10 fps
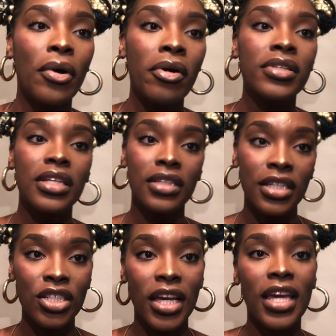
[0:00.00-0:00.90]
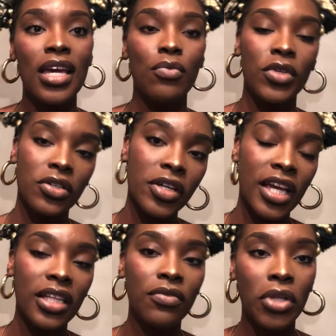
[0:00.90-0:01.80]
called Aaliyah J and Wizard
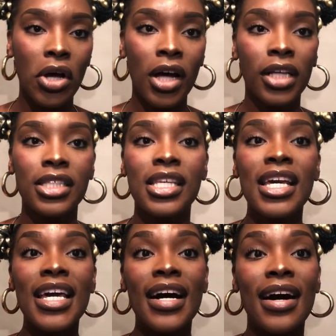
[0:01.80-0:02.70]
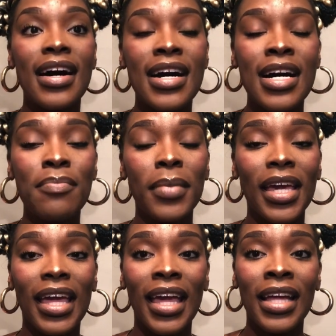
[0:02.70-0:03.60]
Kelly Vlogs.
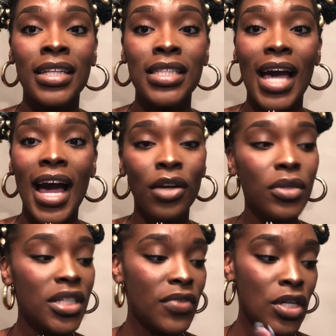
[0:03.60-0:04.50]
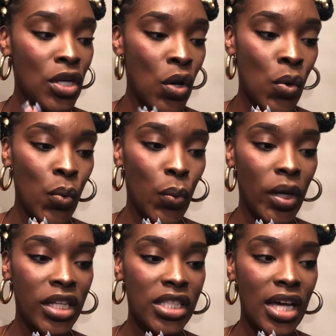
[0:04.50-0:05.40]
And I don't even know
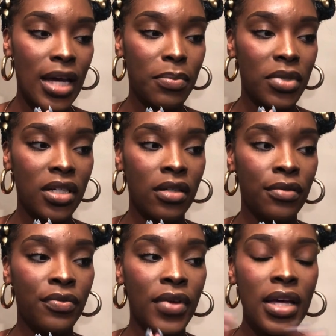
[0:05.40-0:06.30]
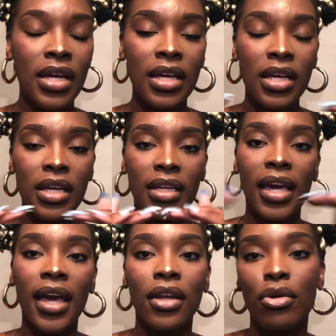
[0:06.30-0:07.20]
what type of
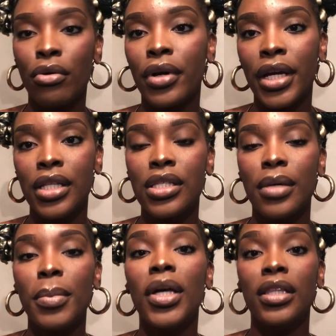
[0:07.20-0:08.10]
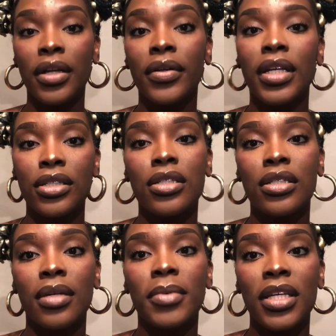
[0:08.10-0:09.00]
category to put their
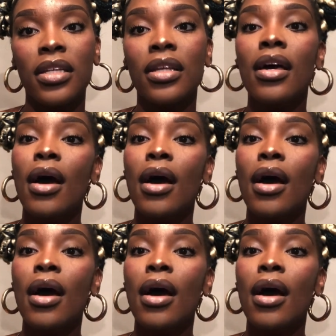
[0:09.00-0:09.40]
relationship in.